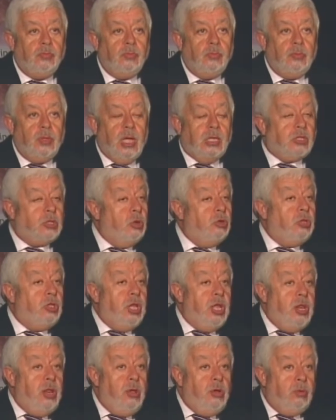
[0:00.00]
let's
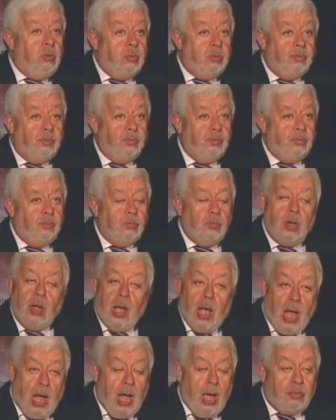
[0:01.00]
continue.
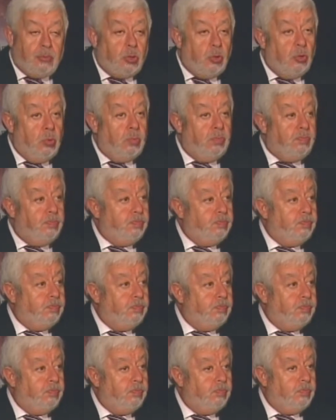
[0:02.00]
I have to
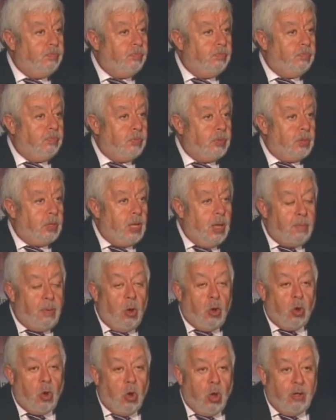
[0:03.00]
keep
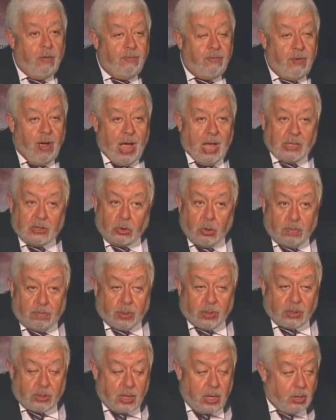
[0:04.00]
on going fast to
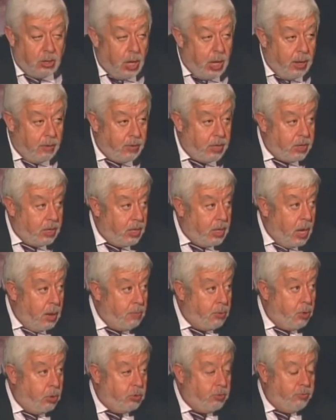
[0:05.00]
present everything I
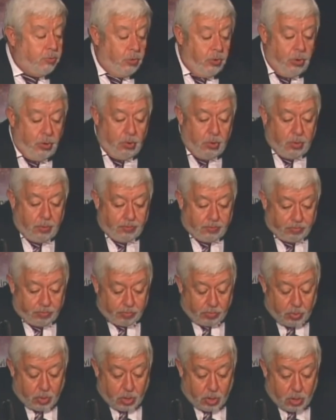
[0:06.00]
brought for you.
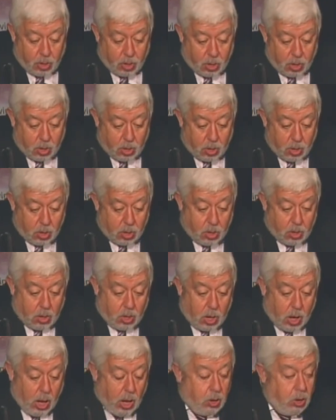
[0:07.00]

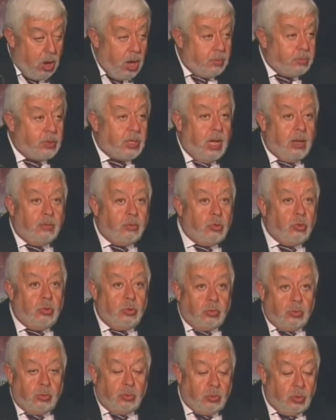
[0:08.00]
I don't have time
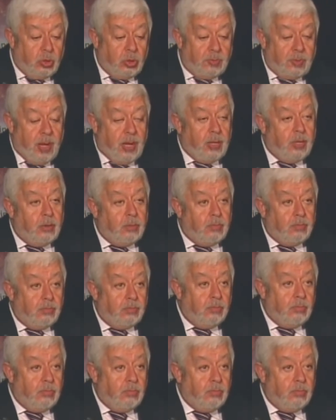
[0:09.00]
to, to spend